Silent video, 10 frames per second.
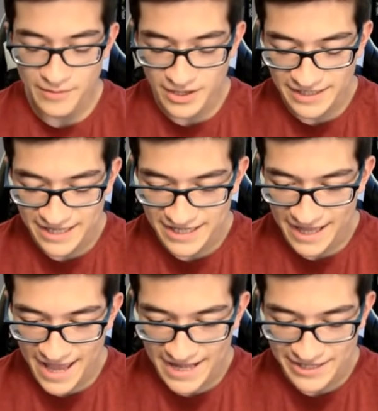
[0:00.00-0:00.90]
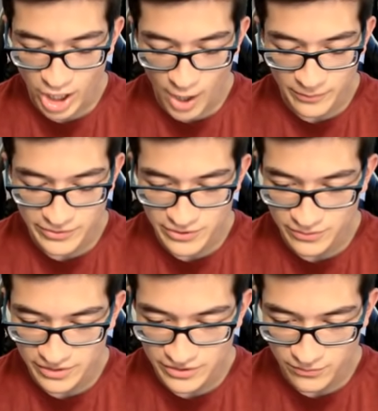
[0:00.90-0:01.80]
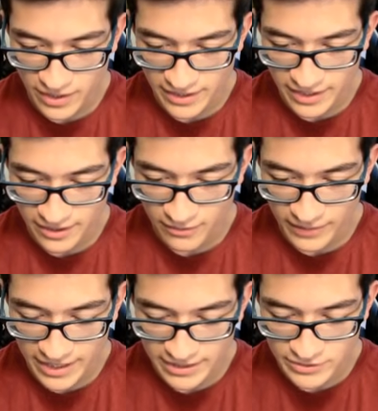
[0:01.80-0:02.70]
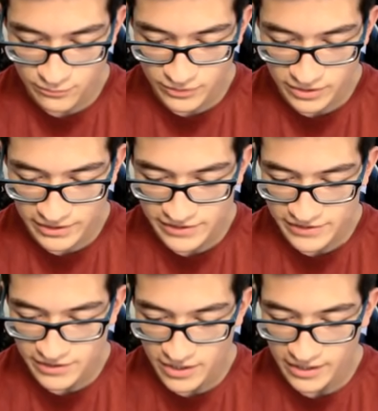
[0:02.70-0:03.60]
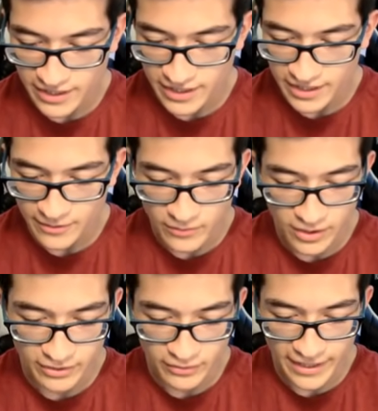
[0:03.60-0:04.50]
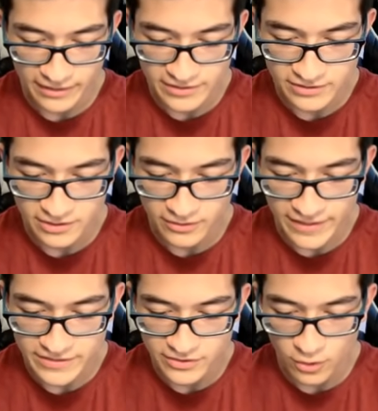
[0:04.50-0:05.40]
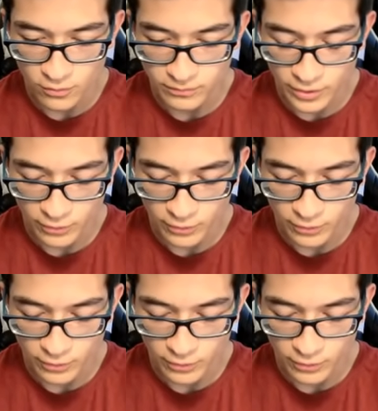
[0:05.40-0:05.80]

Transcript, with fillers: I'm not getting any opportunities right now, and it's really sucking. Come on. Okay, let's clear it. Nope,